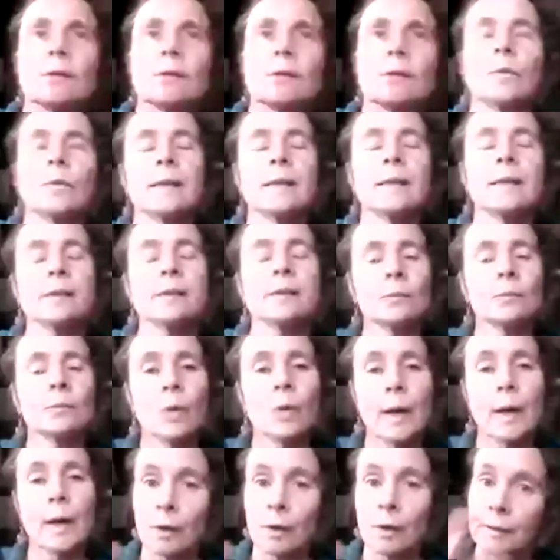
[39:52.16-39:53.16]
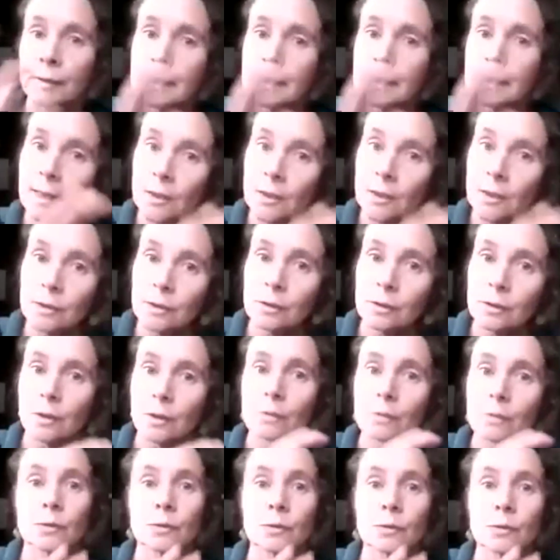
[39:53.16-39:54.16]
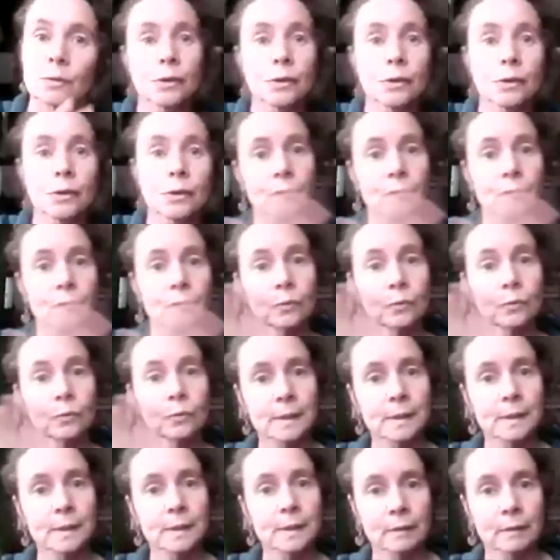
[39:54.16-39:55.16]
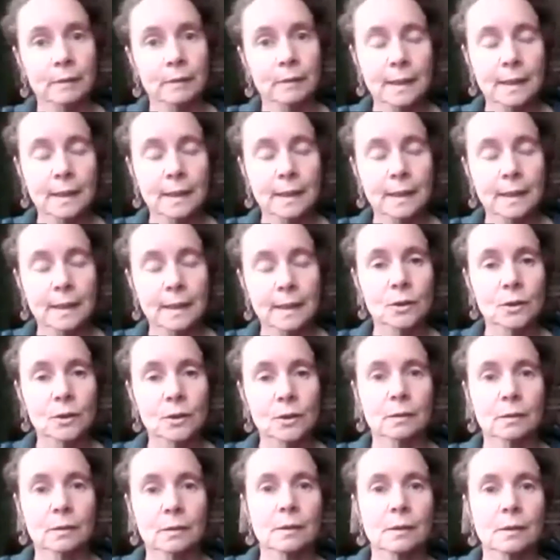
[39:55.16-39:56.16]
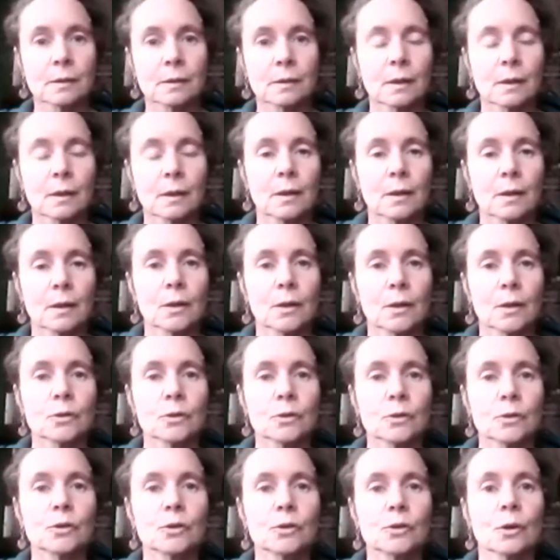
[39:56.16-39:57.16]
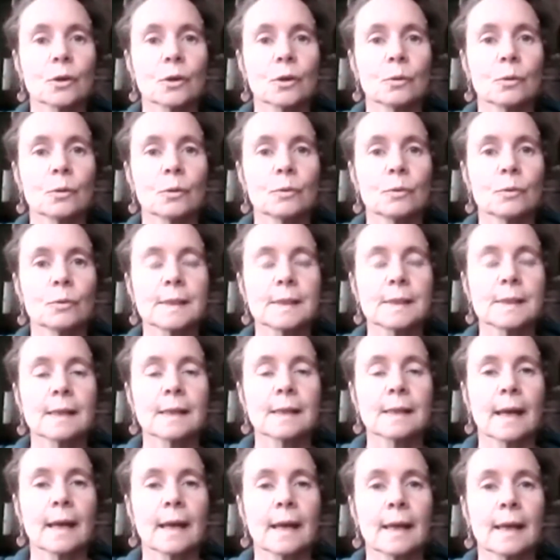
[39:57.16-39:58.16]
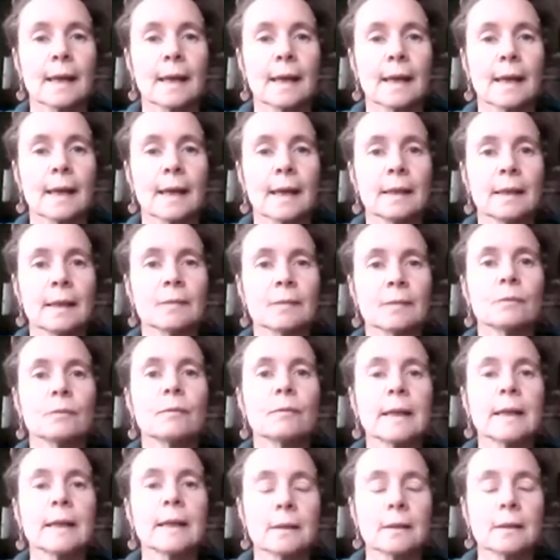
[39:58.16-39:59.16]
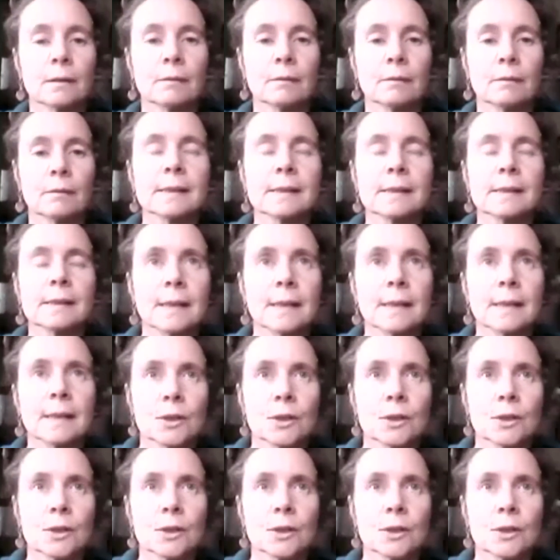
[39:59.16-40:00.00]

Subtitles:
ways, and where our attention goes also forms our intentions. So say the regular recitation